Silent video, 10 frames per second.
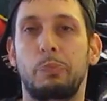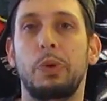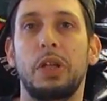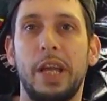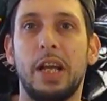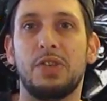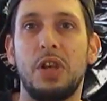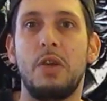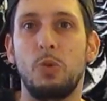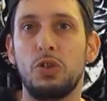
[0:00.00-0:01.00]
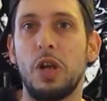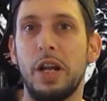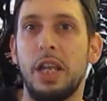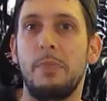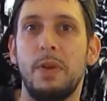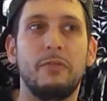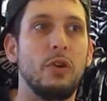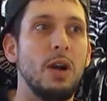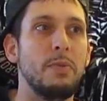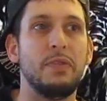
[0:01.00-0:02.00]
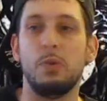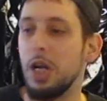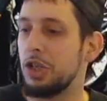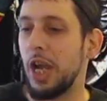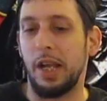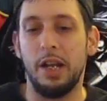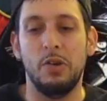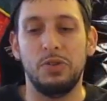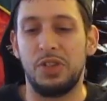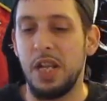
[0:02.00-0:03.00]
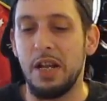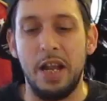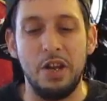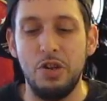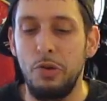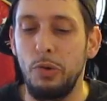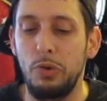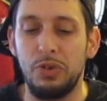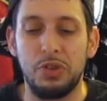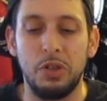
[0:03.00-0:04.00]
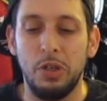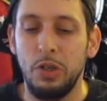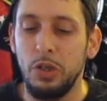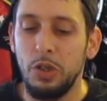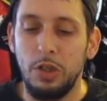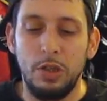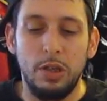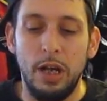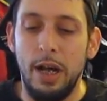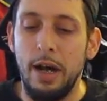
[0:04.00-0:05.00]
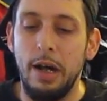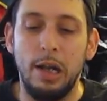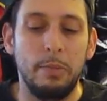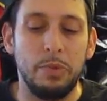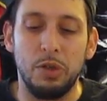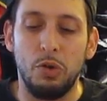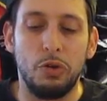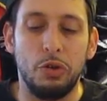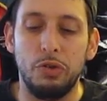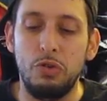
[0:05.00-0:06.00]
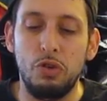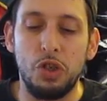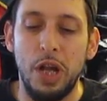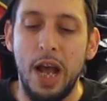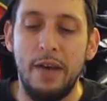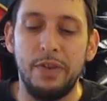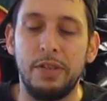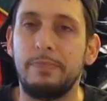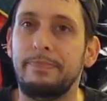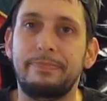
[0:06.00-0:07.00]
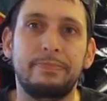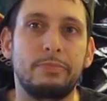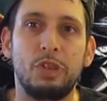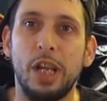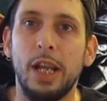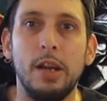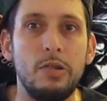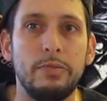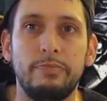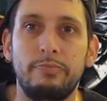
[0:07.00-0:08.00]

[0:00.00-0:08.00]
But like I said, we'll try to keep you informed. If you want to check it out, CNN News, um, your local news should have it. Check it out.